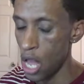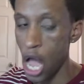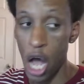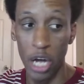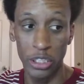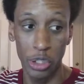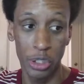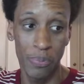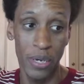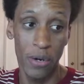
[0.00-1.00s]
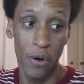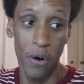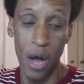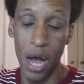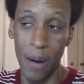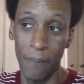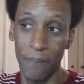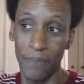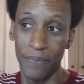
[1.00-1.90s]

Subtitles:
Also speak on